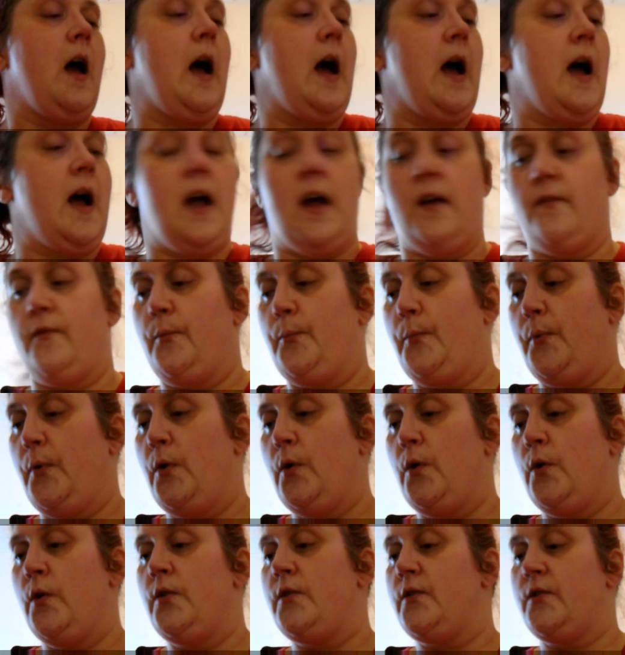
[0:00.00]
I've
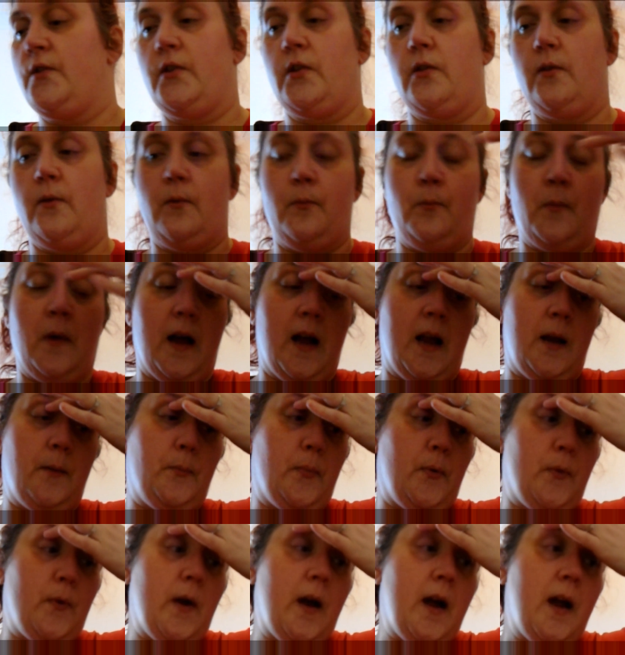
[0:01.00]
put my
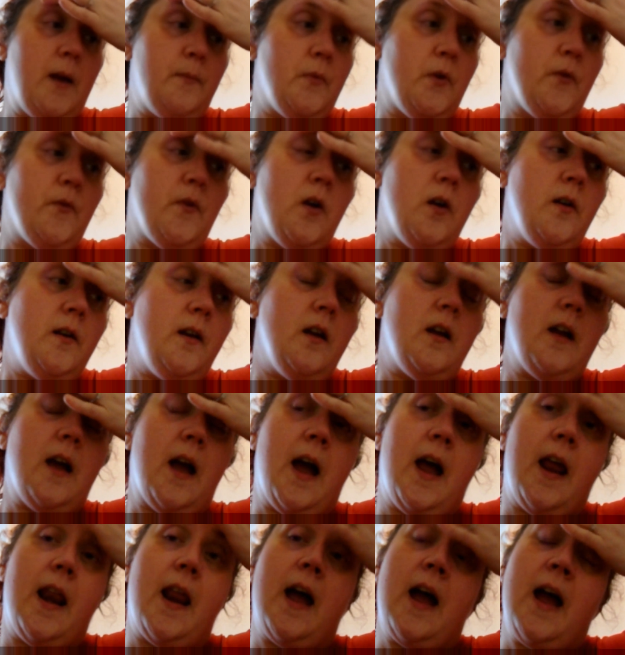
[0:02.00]
primer on
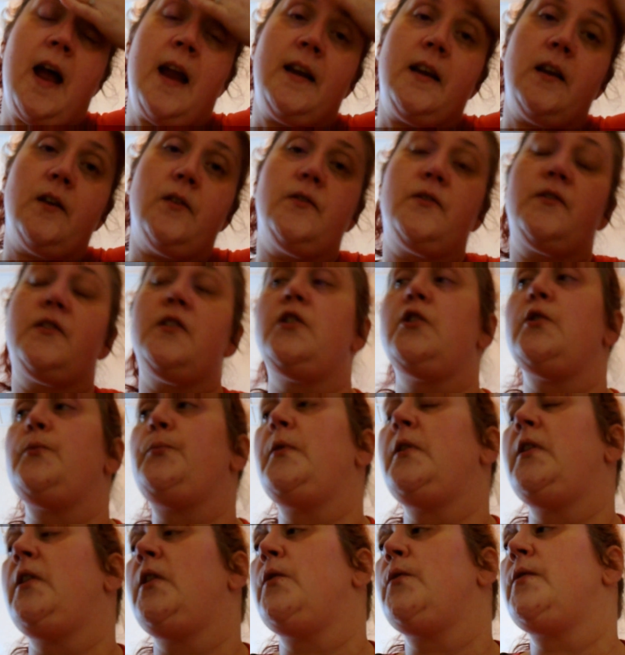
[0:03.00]
and I use the
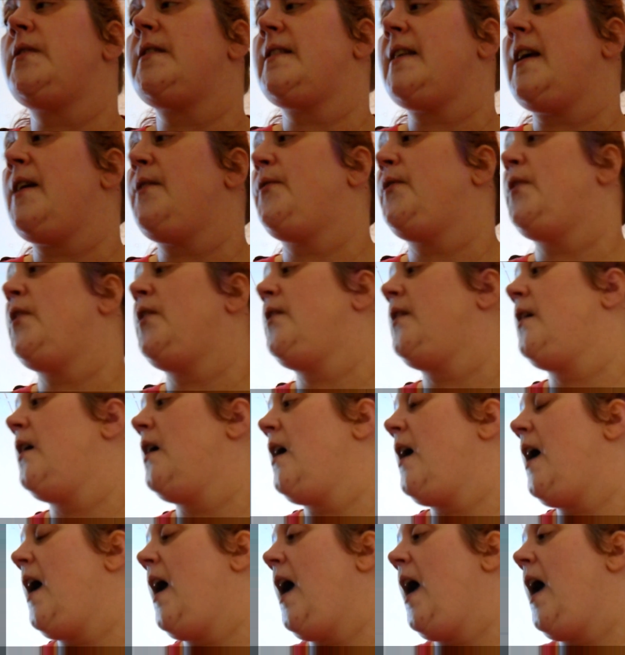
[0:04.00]
W7
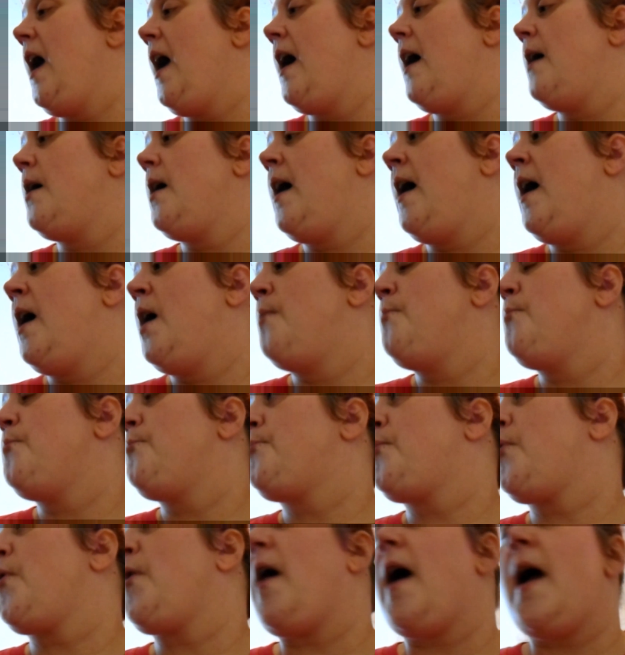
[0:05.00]

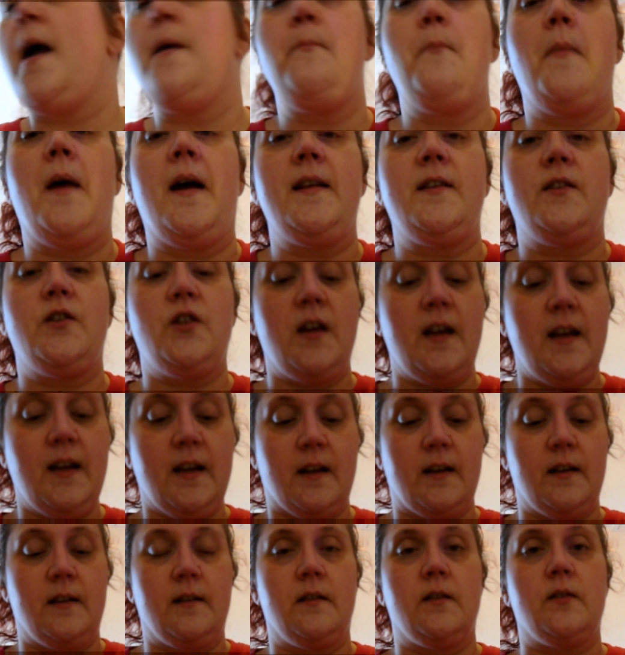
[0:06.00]
Prime Magic.
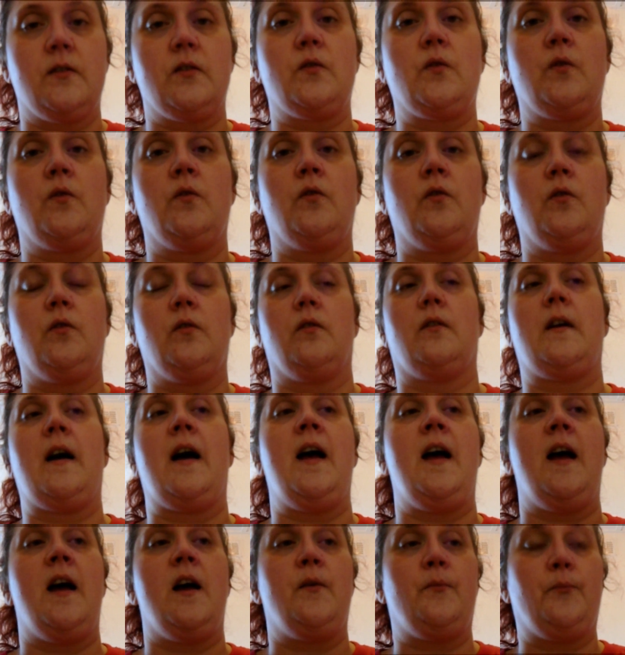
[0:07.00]
So
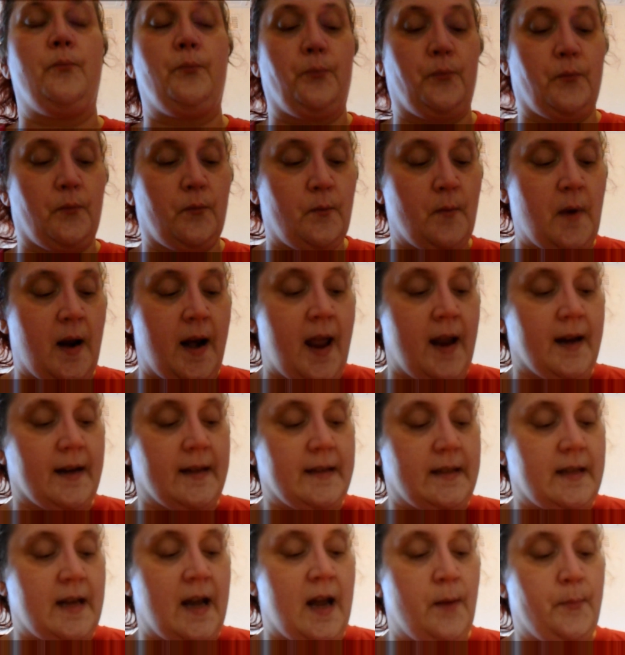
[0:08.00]
my
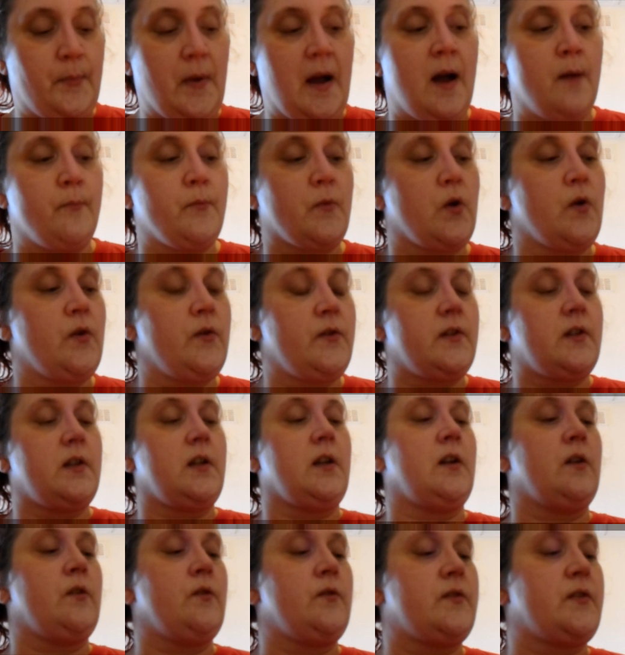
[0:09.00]
next step, I'm going to
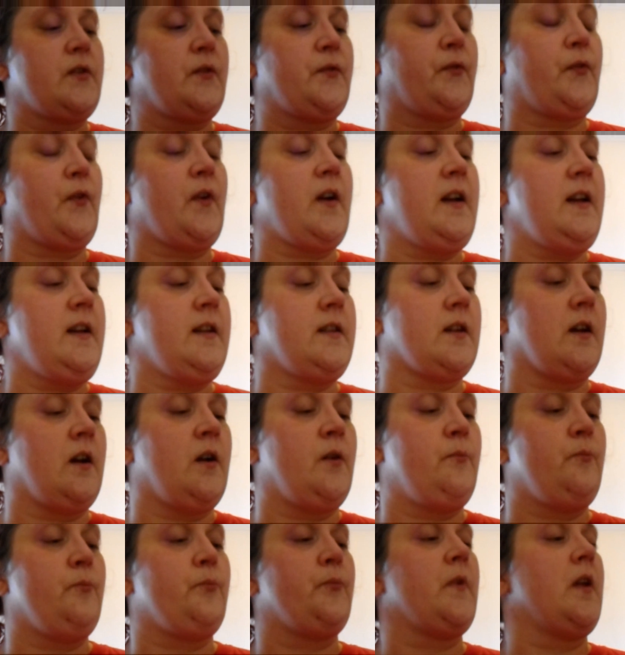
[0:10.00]
use the
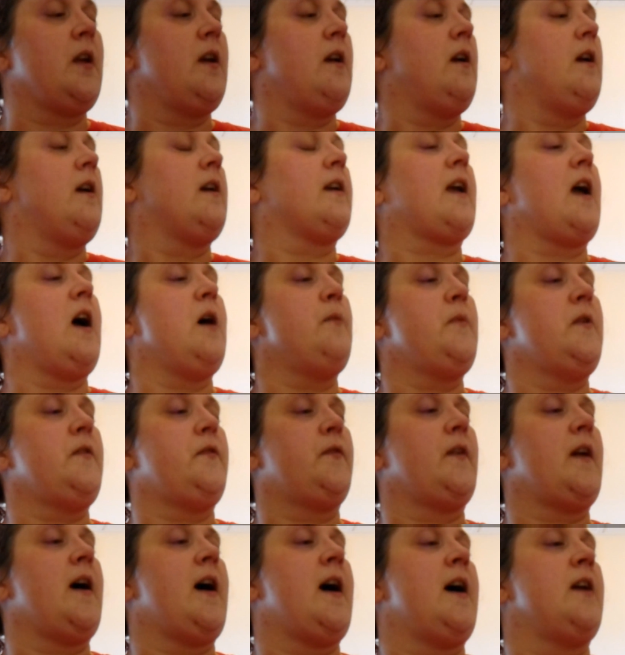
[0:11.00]
Freedom
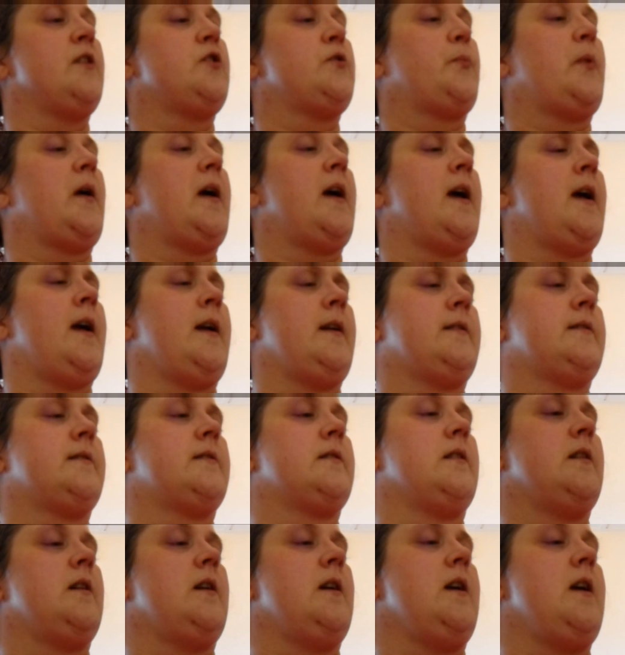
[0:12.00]
Camouflage
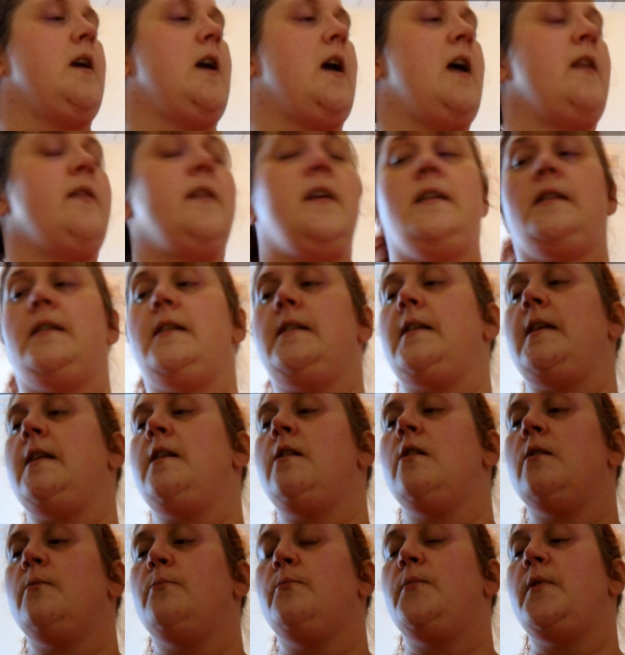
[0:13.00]
Paste and this is
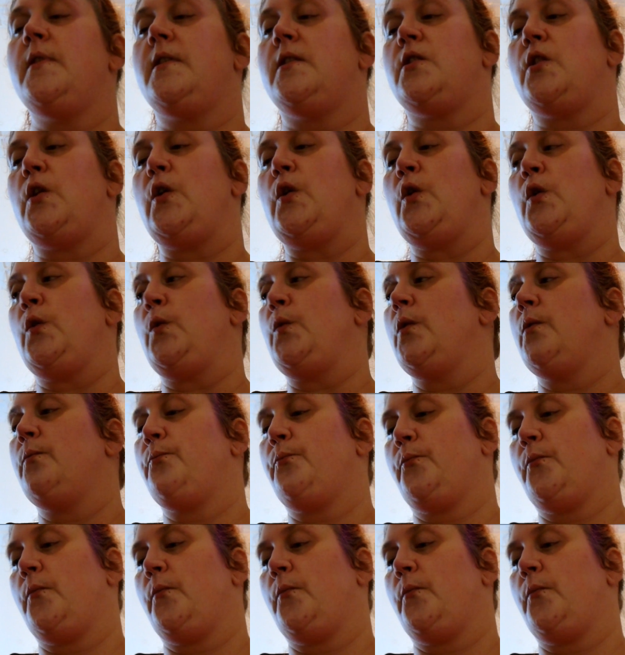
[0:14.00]
in number 2.